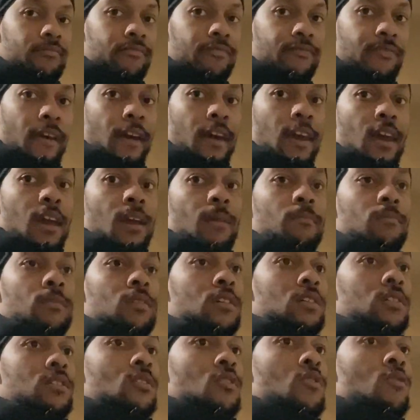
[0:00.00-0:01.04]
fame,
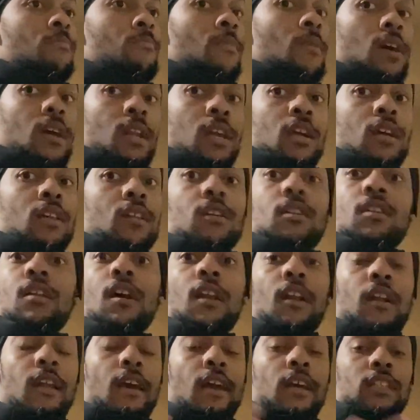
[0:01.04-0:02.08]
there's no money, and then
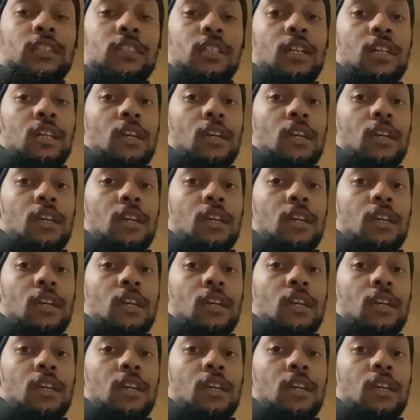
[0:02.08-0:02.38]
none of that shit.